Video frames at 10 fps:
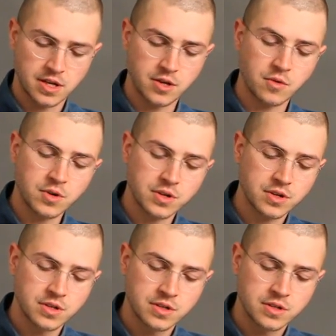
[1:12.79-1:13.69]
in
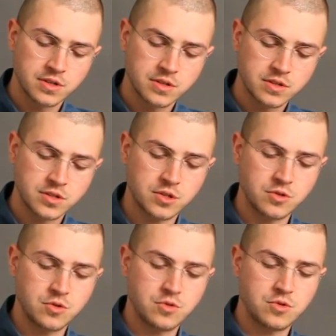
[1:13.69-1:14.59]
order
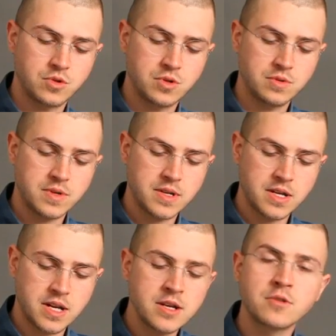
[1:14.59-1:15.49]
to
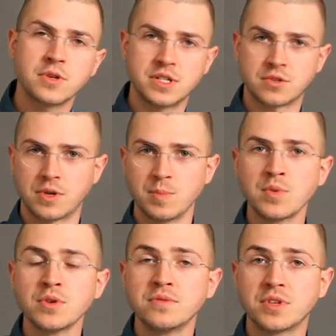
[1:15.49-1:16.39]
increase or
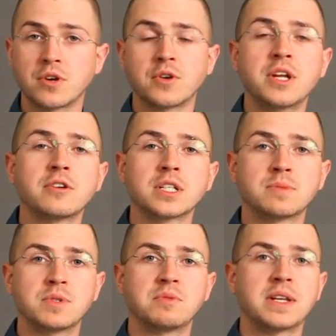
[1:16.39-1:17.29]
improve the coherence
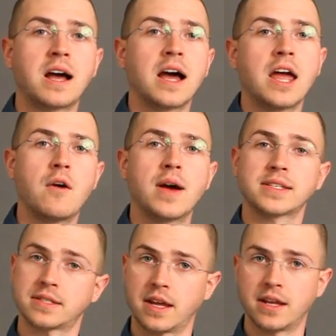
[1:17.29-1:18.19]
between
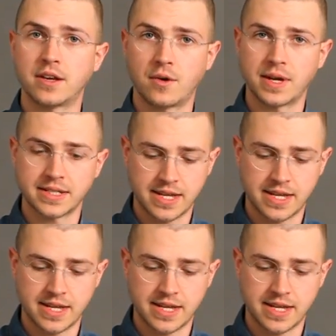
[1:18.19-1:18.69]
iOS and OS